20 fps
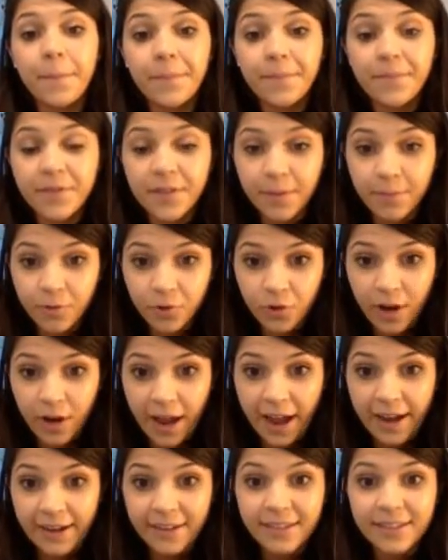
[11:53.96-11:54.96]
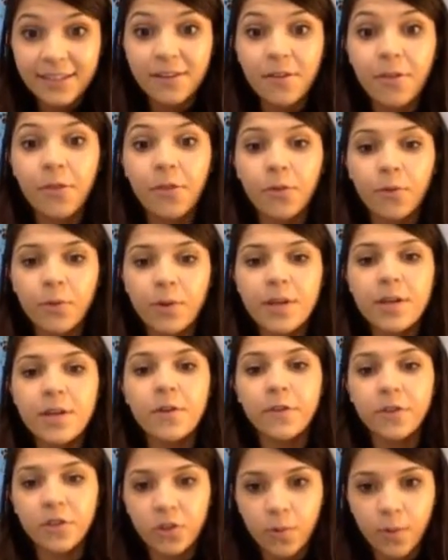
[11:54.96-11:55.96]
subtract 3
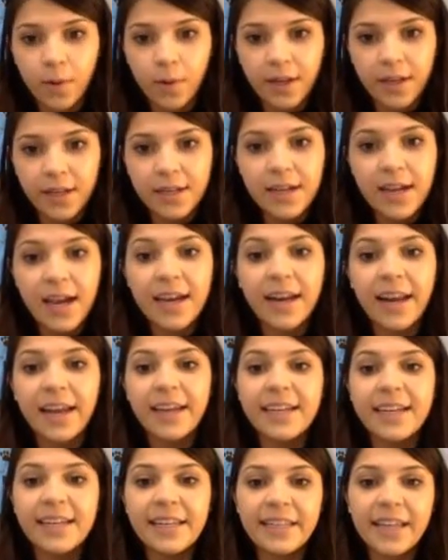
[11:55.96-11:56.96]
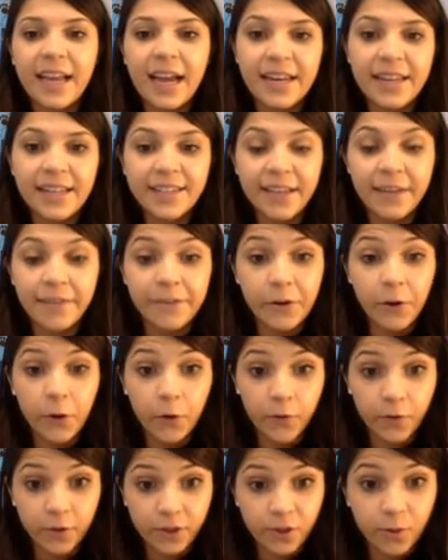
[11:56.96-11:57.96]
over 20, and I get 97
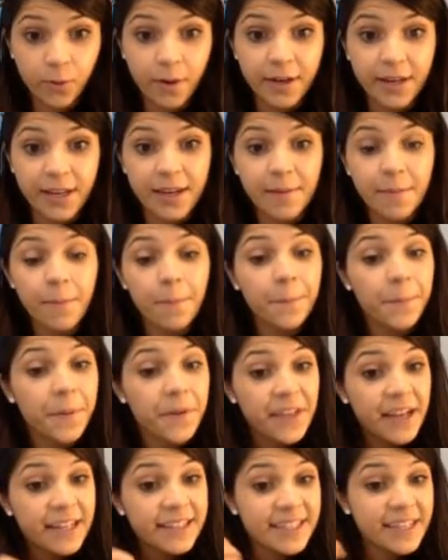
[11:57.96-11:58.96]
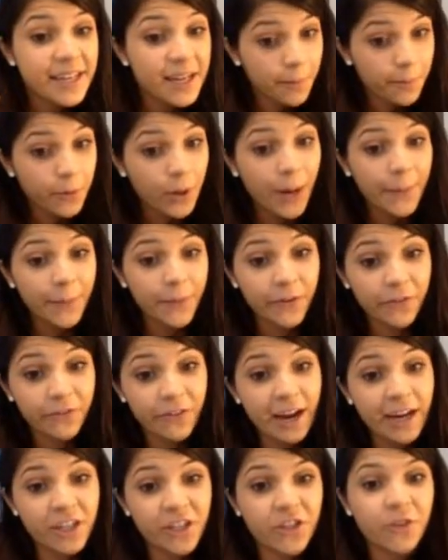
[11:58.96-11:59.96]
over 20. But that's an improper
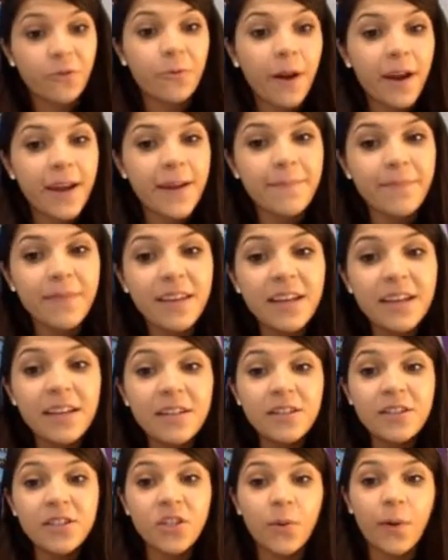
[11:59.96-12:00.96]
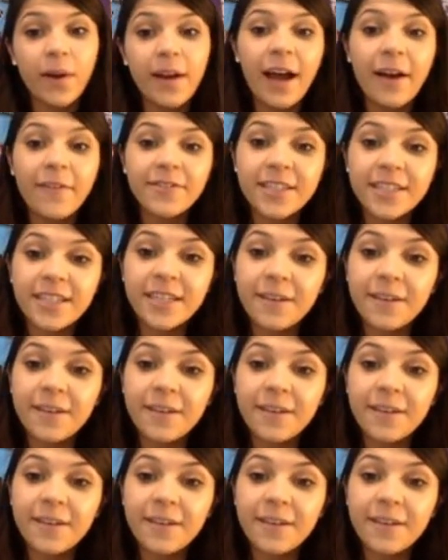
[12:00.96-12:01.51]
fraction, right? So I have to